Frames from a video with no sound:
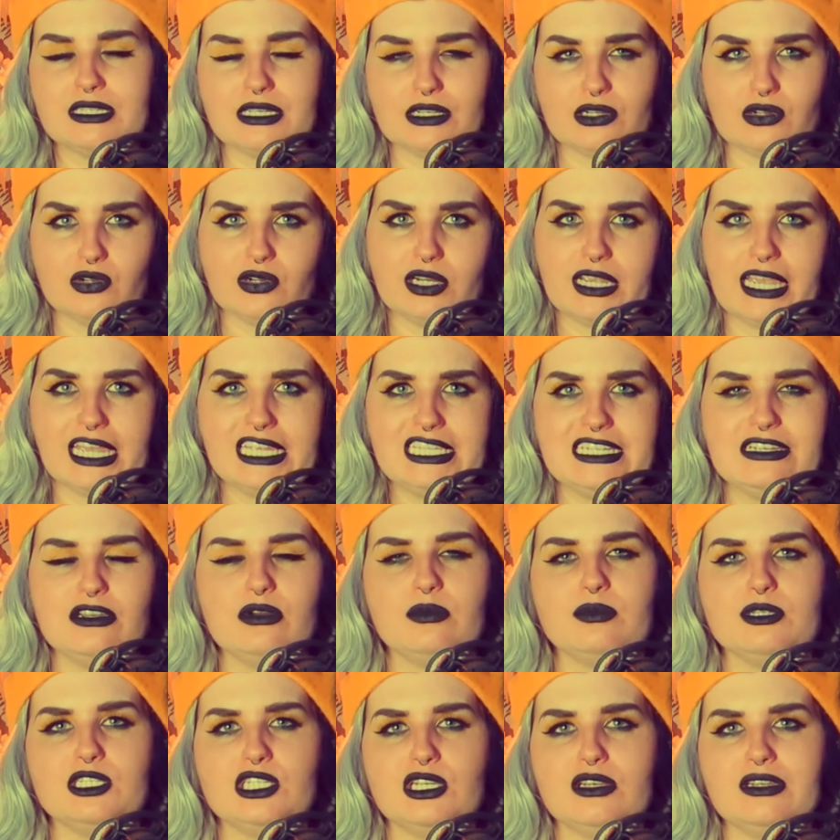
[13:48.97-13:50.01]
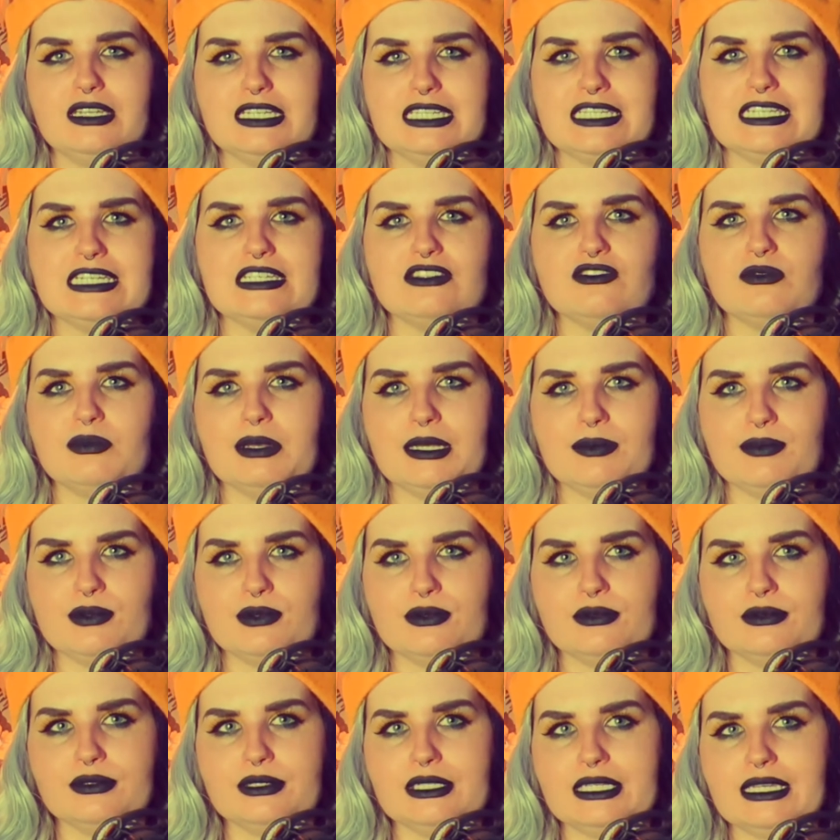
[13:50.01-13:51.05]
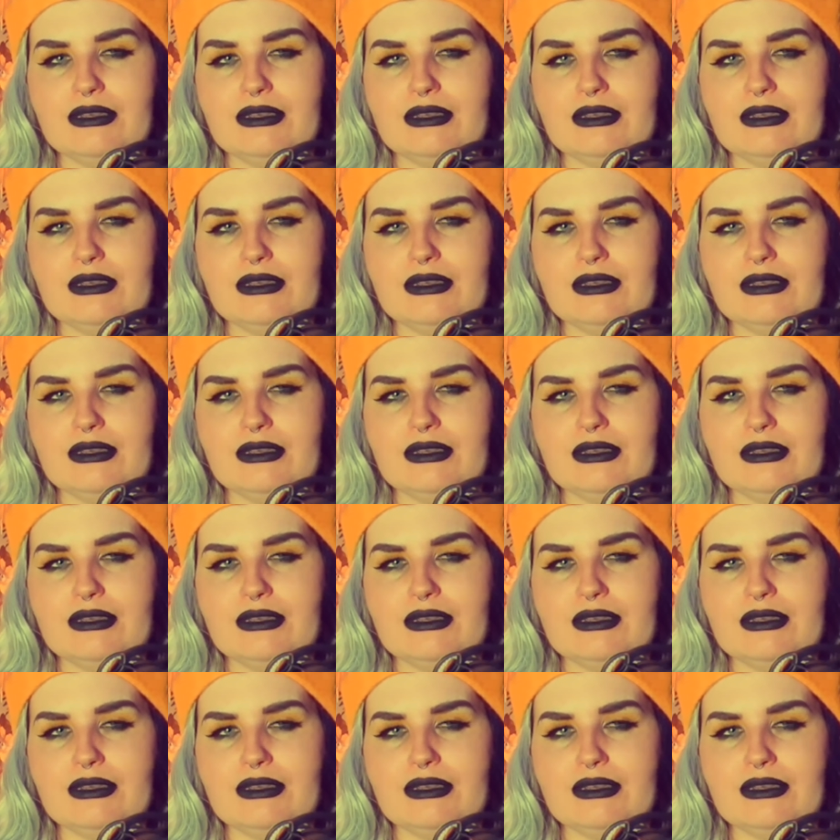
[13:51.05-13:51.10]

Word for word: and creating opportunities for people,